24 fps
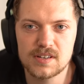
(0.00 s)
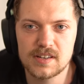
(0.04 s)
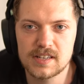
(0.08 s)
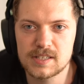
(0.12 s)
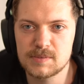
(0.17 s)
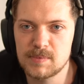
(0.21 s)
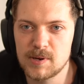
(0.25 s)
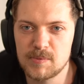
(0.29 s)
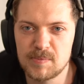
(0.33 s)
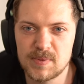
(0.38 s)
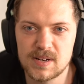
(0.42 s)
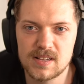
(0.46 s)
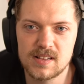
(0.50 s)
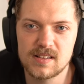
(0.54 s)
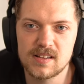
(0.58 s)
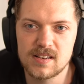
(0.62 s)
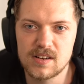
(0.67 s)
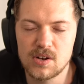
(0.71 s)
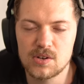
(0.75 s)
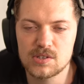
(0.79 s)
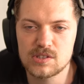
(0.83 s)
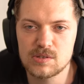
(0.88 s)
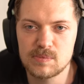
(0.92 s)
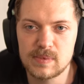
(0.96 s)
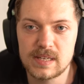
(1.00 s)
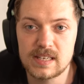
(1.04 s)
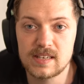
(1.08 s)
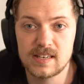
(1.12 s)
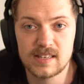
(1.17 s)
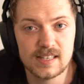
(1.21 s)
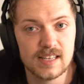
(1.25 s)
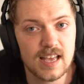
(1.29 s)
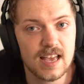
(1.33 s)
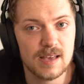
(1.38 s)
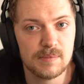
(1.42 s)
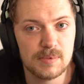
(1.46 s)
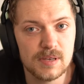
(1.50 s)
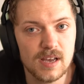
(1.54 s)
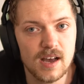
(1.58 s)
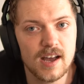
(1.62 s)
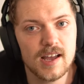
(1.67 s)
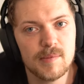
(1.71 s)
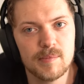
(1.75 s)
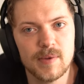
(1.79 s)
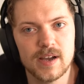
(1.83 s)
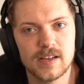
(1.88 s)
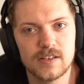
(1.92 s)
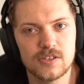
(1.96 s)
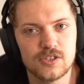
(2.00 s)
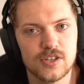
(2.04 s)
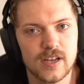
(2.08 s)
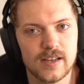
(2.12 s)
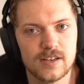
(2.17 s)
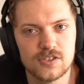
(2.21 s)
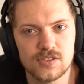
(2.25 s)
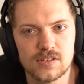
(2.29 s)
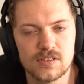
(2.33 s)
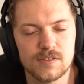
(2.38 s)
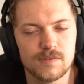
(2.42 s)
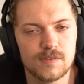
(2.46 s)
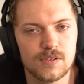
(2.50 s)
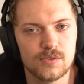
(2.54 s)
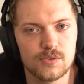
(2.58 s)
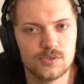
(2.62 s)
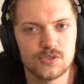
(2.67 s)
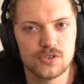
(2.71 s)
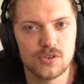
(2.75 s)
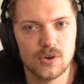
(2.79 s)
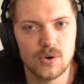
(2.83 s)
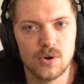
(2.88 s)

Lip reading: Experimental can also mean the API might change in the future,